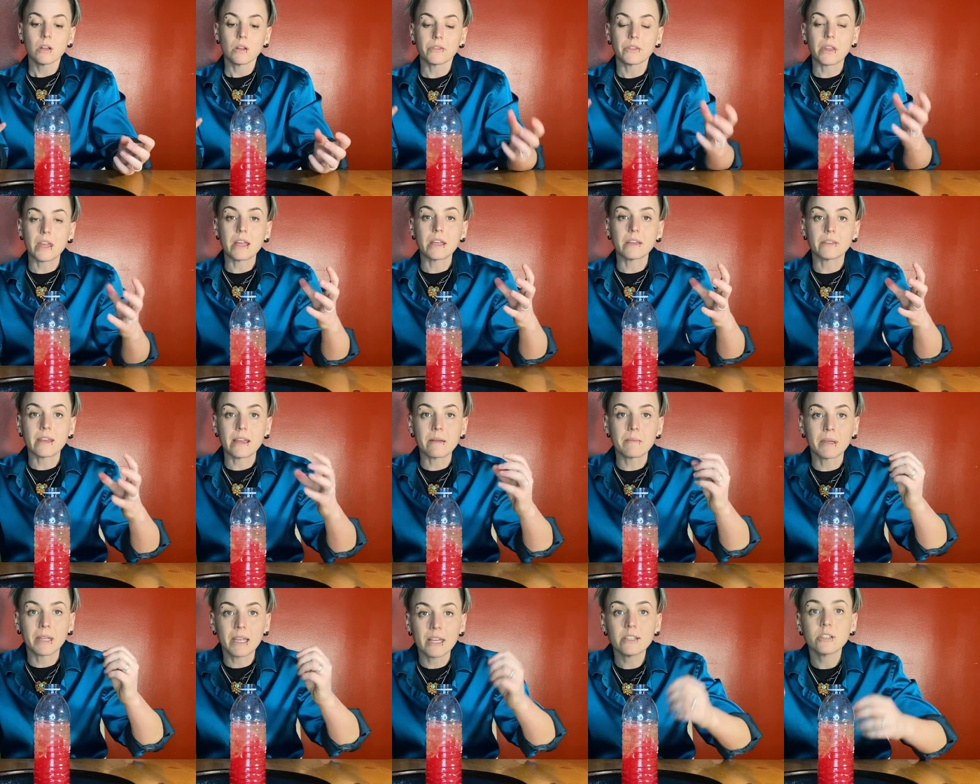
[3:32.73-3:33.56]
they
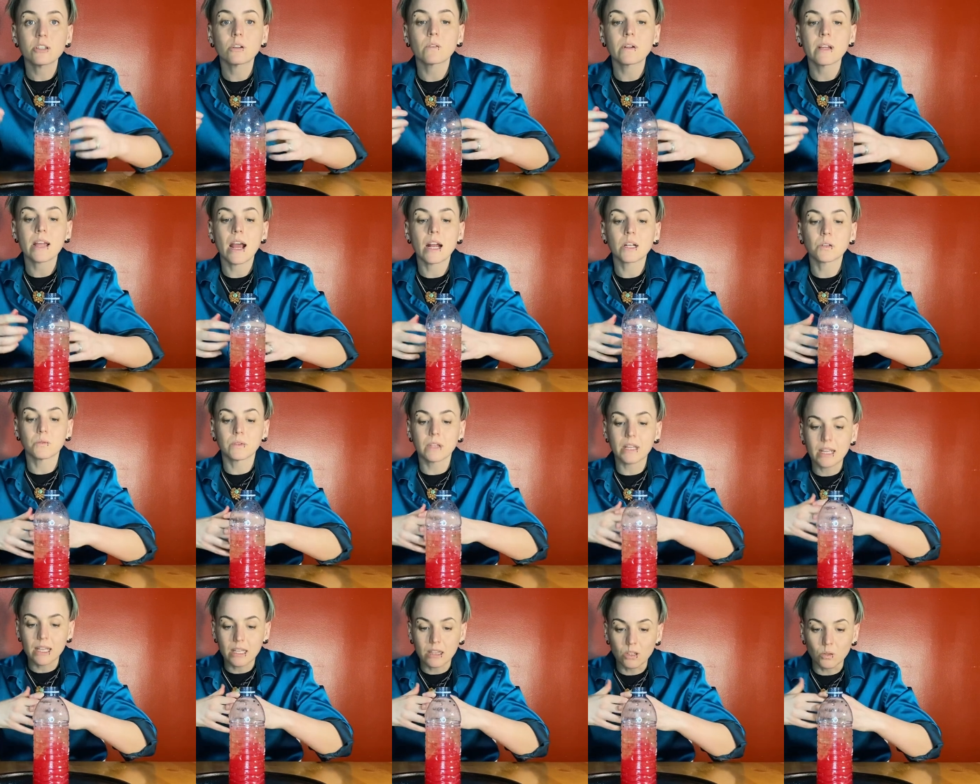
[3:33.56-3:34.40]
begin to react when
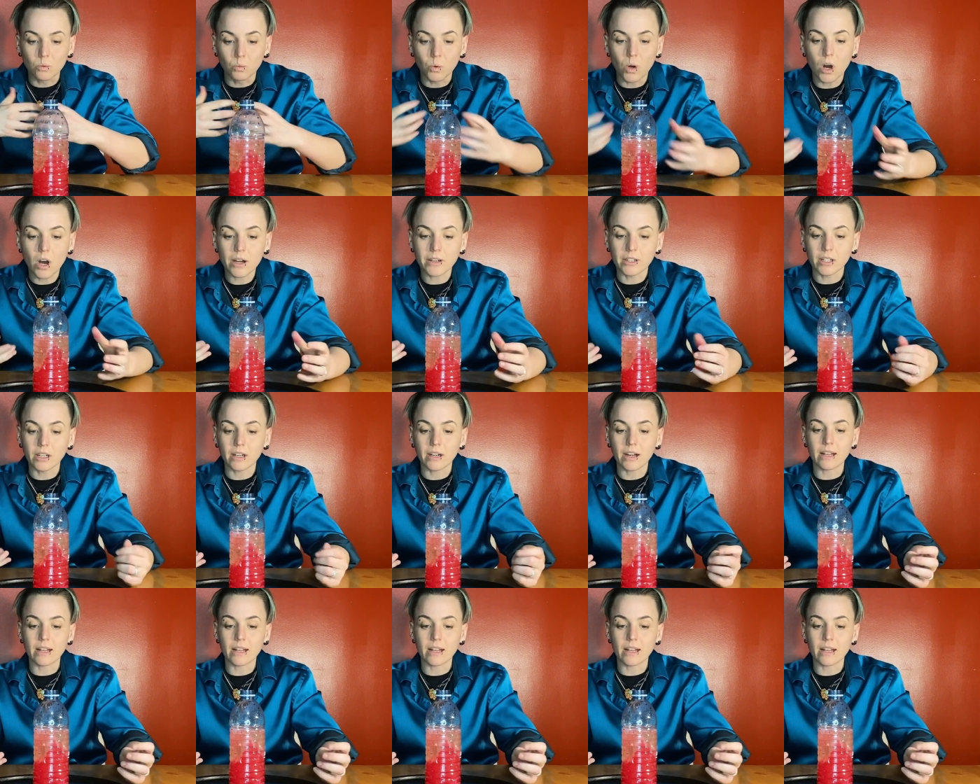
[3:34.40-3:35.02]
they hit the water,